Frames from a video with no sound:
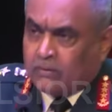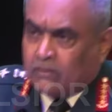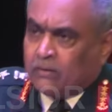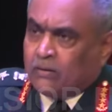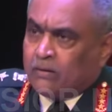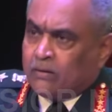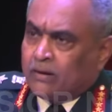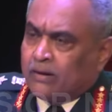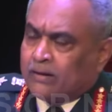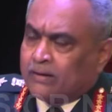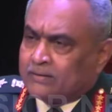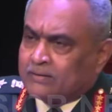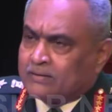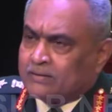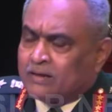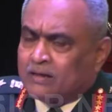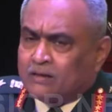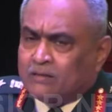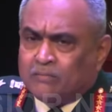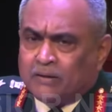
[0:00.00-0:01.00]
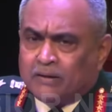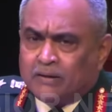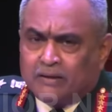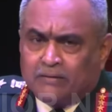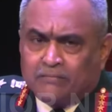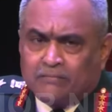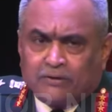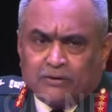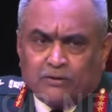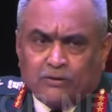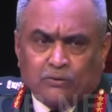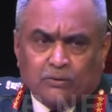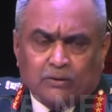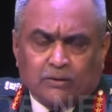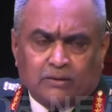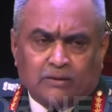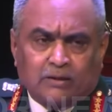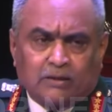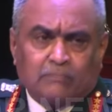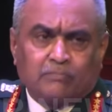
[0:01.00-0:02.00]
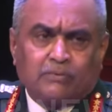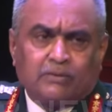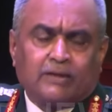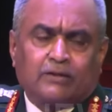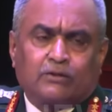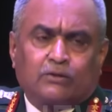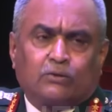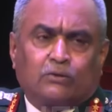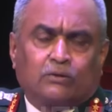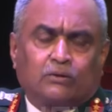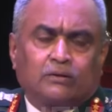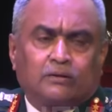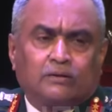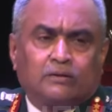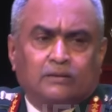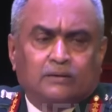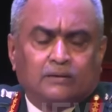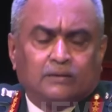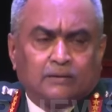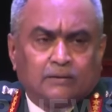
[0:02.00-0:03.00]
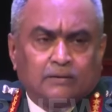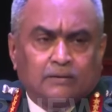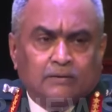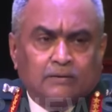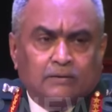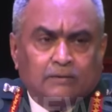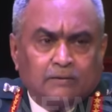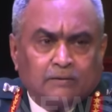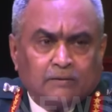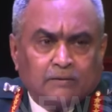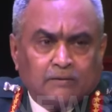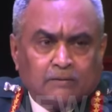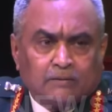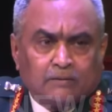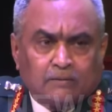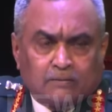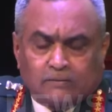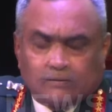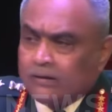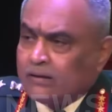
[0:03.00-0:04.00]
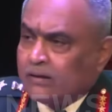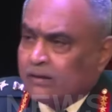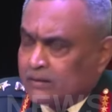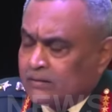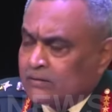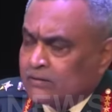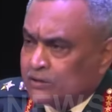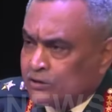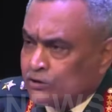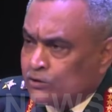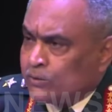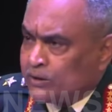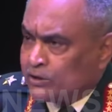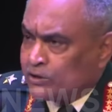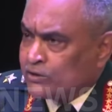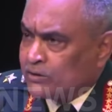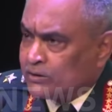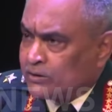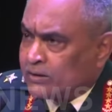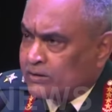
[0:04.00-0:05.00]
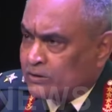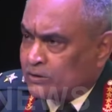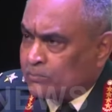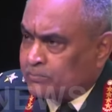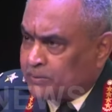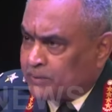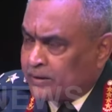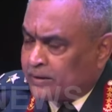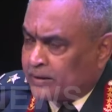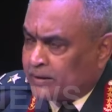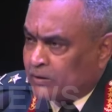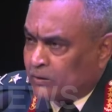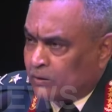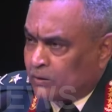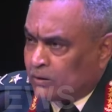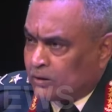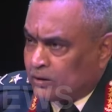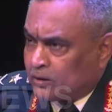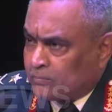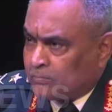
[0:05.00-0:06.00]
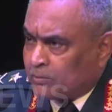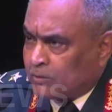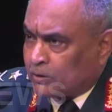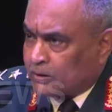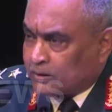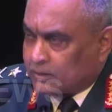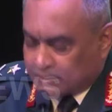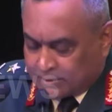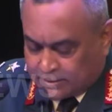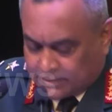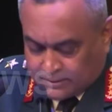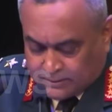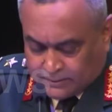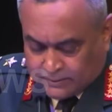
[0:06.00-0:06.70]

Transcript: I'll start by giving you a little update on the current situation that is obtaining along our borders.